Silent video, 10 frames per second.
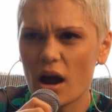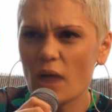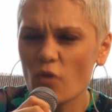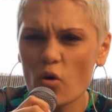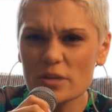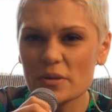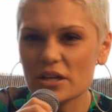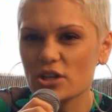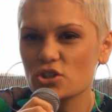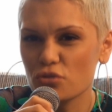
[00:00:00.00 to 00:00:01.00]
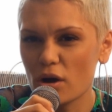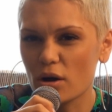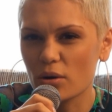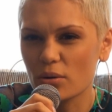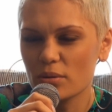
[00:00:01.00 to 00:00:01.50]
I've always been in
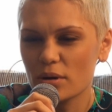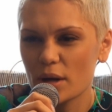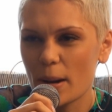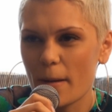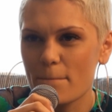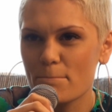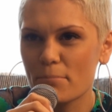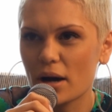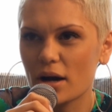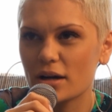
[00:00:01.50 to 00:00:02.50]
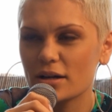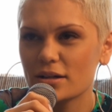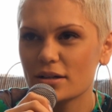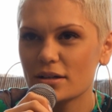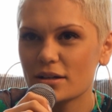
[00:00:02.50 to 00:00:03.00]
control, but
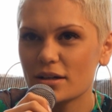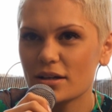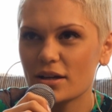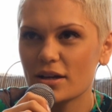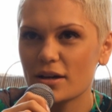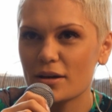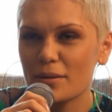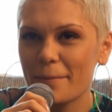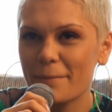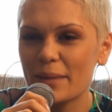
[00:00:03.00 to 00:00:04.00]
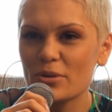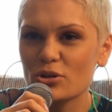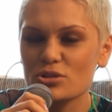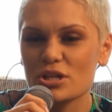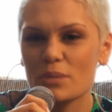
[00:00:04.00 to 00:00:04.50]
maybe
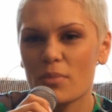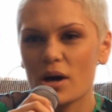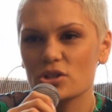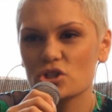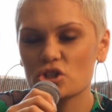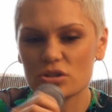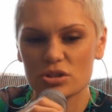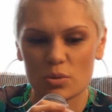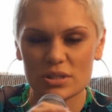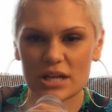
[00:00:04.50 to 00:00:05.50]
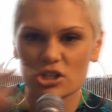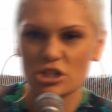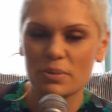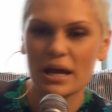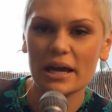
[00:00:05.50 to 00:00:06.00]
not so much that was
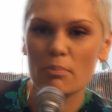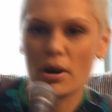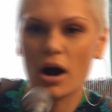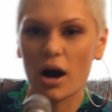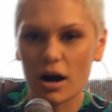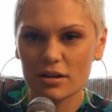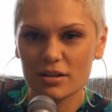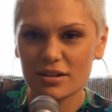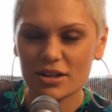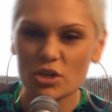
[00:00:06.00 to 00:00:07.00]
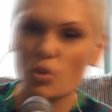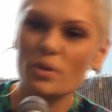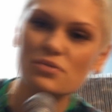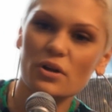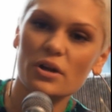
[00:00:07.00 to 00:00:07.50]
actually playing a part. You
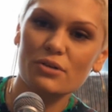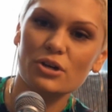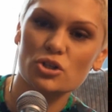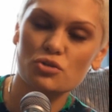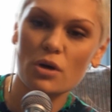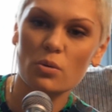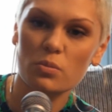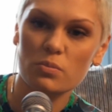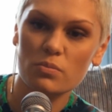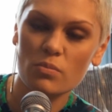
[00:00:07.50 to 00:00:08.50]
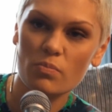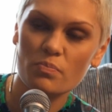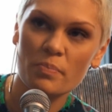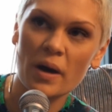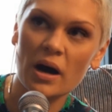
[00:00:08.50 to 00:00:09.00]
always feel like you're in control,
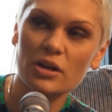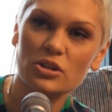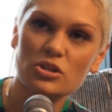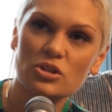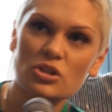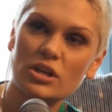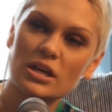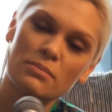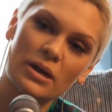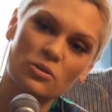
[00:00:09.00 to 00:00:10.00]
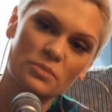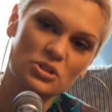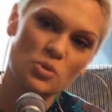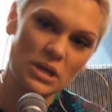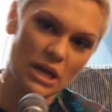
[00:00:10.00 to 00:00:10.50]
but it may not be
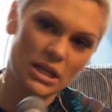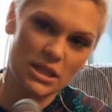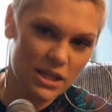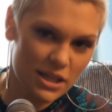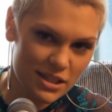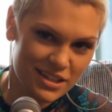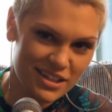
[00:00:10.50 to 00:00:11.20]
doing anything.